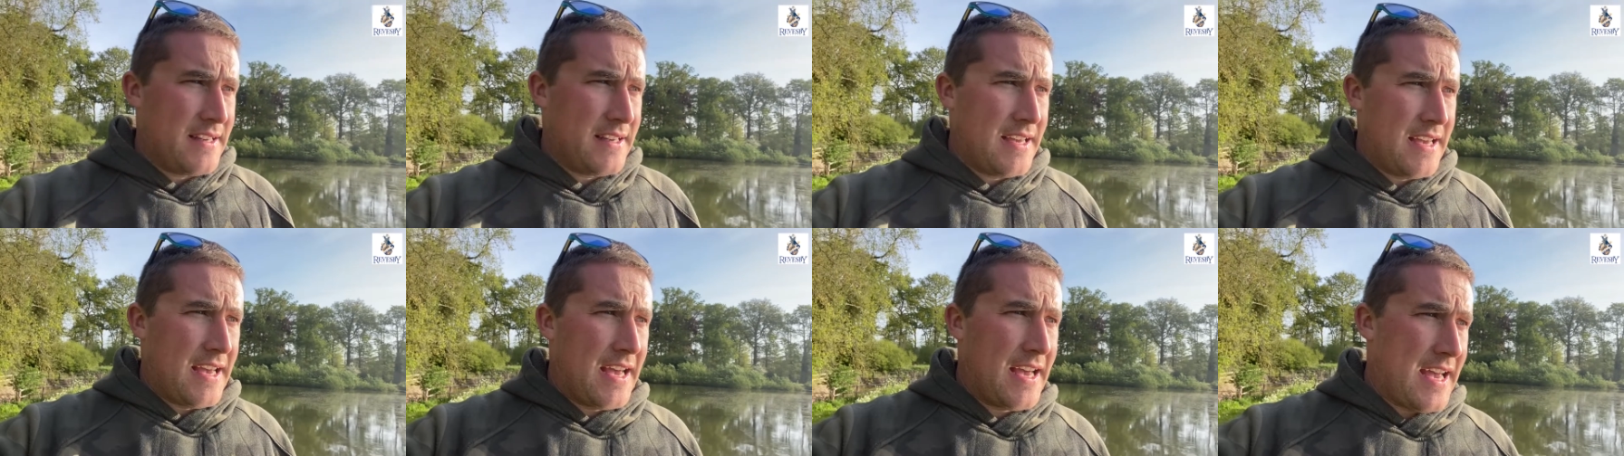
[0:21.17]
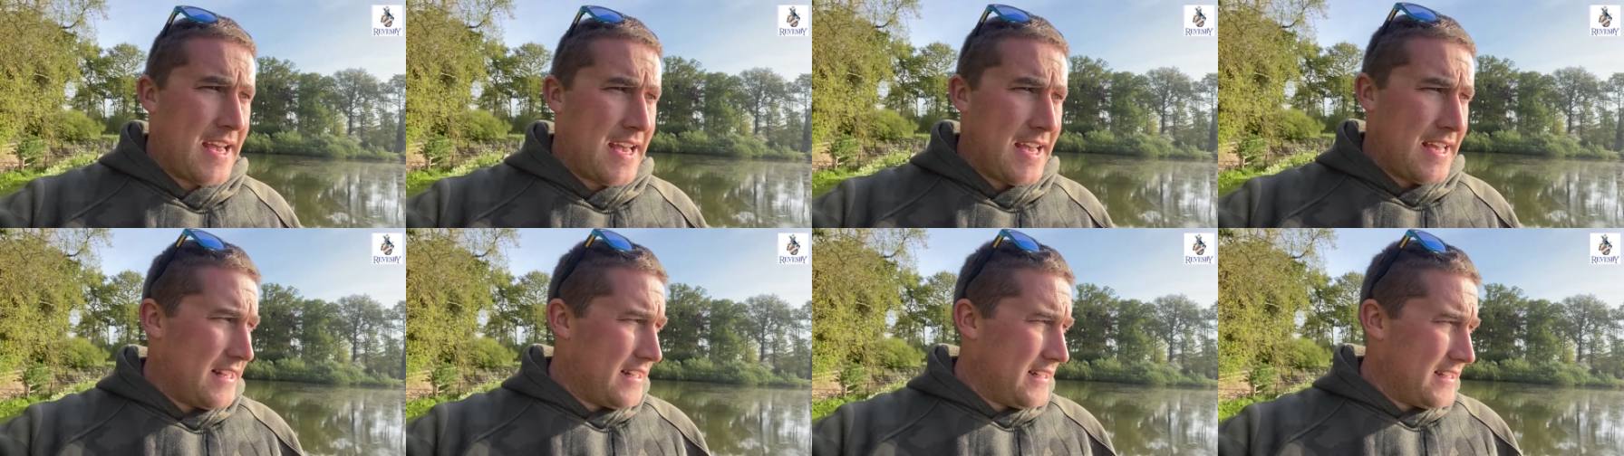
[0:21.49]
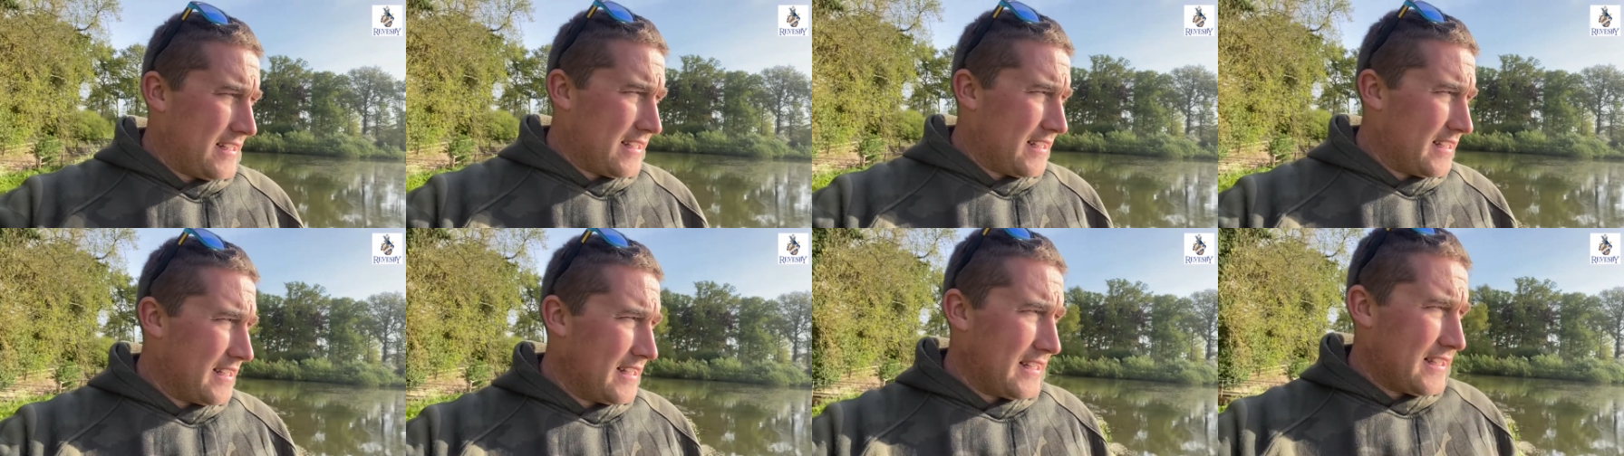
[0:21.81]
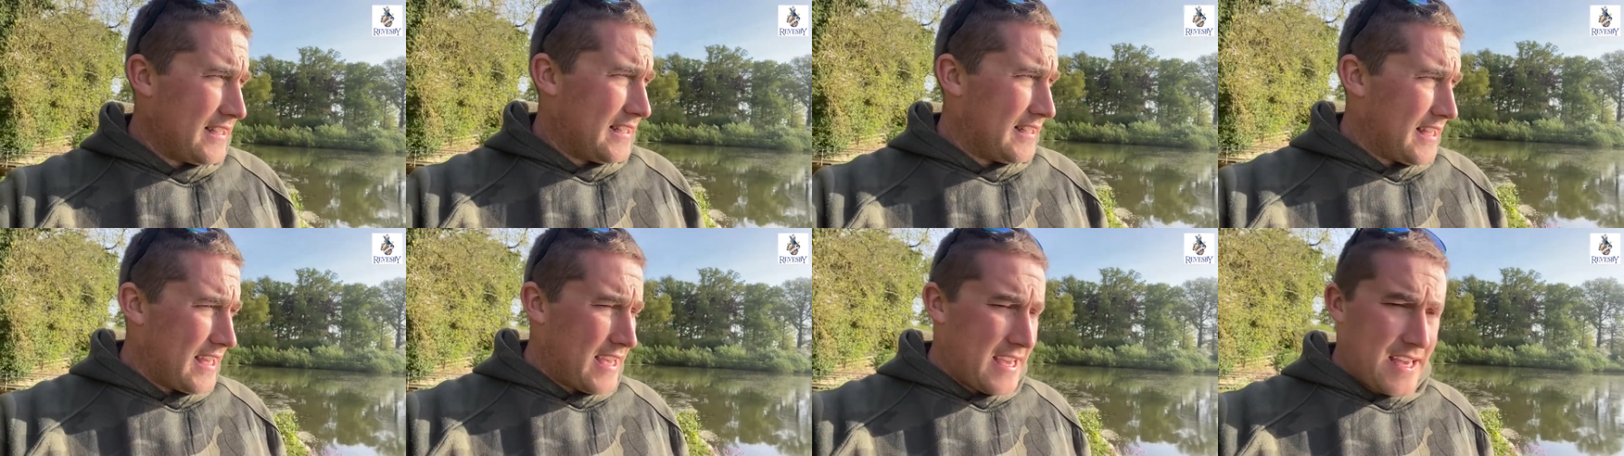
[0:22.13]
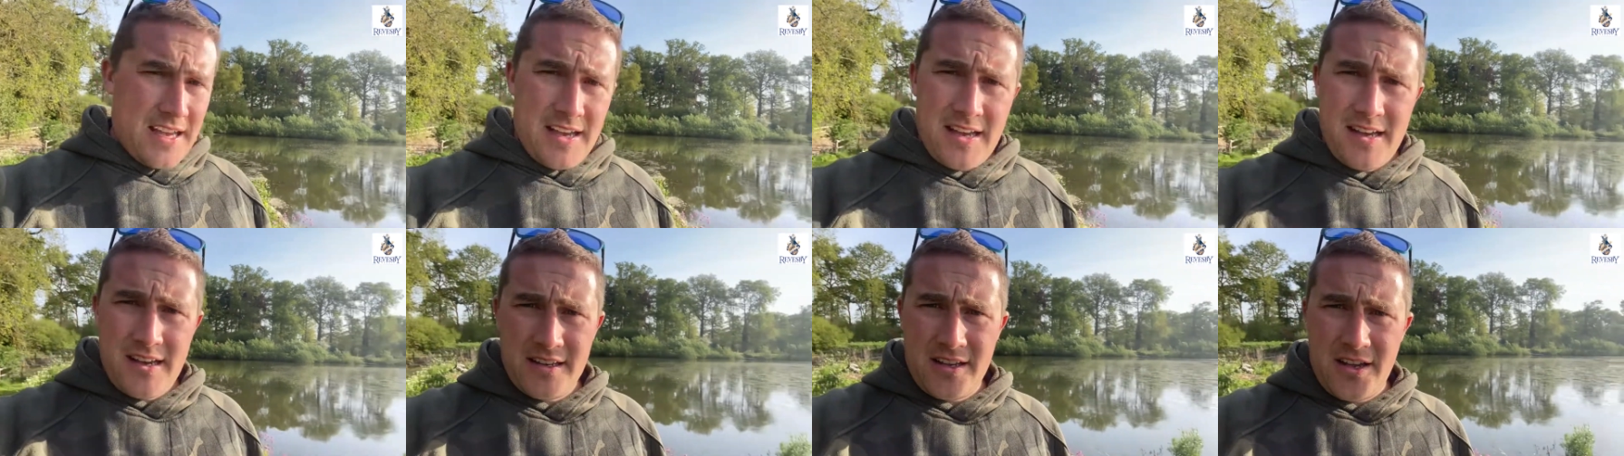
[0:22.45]
and they
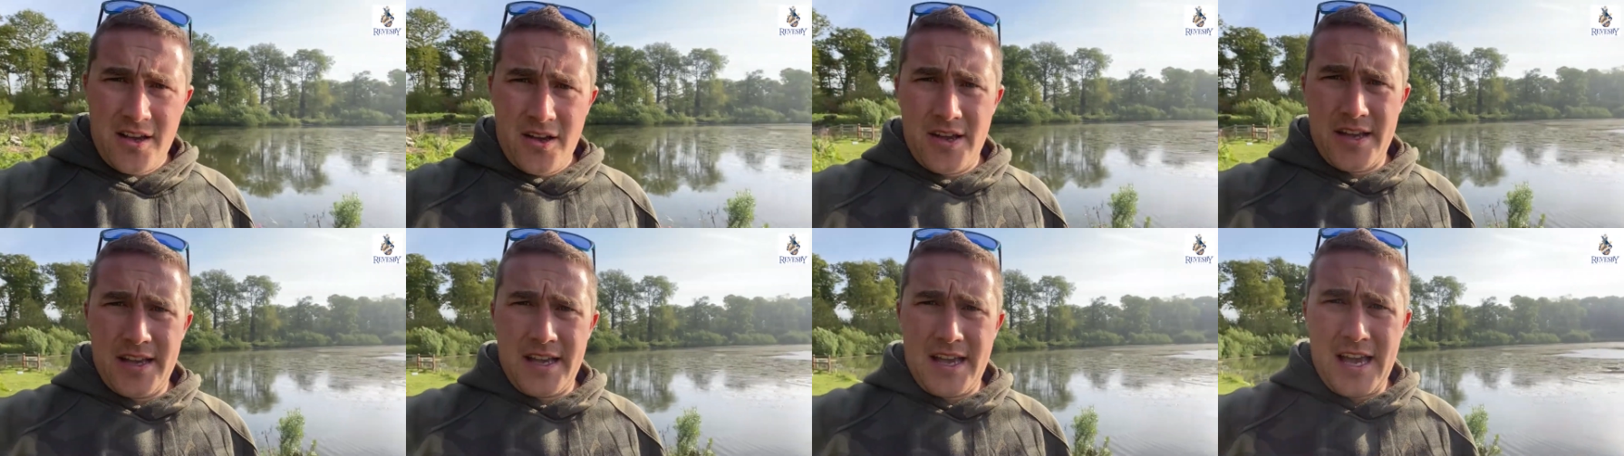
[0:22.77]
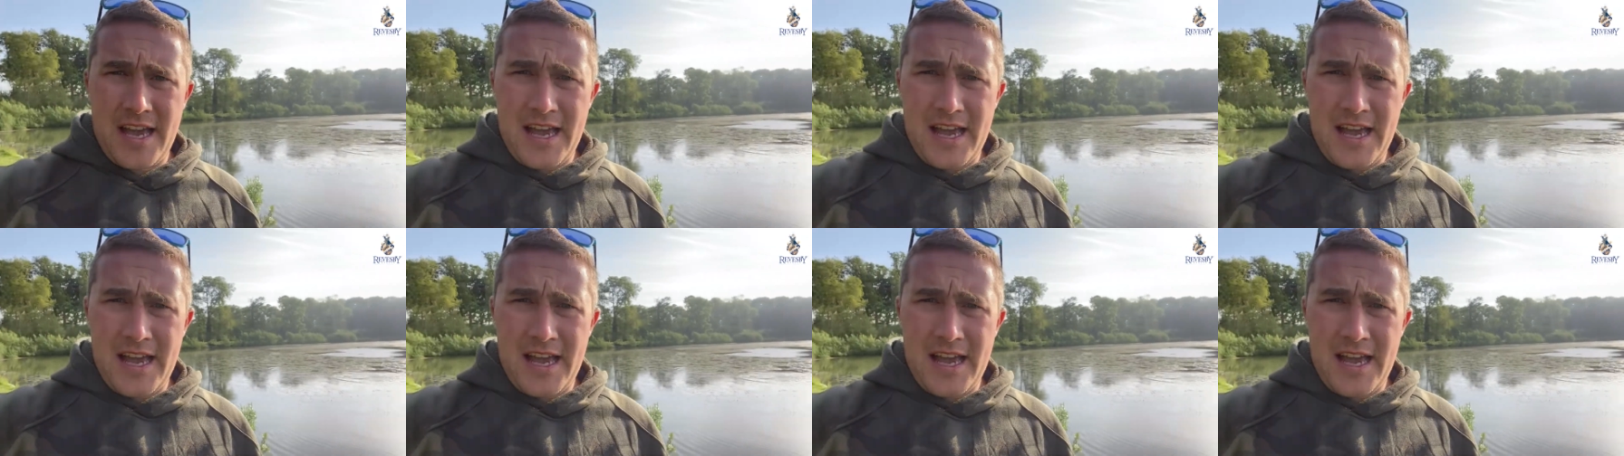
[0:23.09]
are going